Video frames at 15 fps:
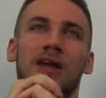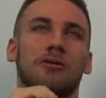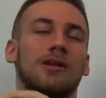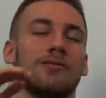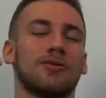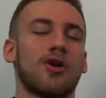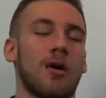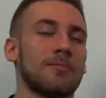leave
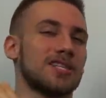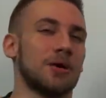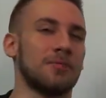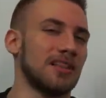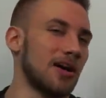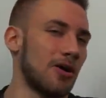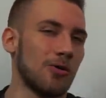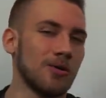a comment down
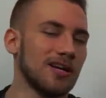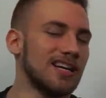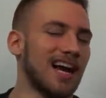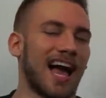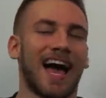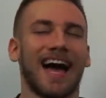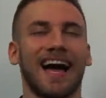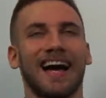below
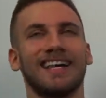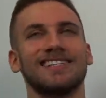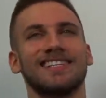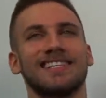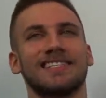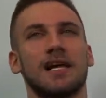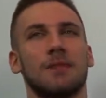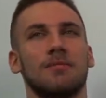and
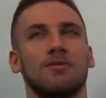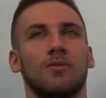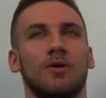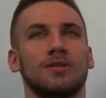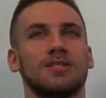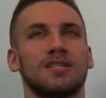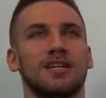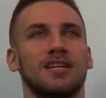tell me what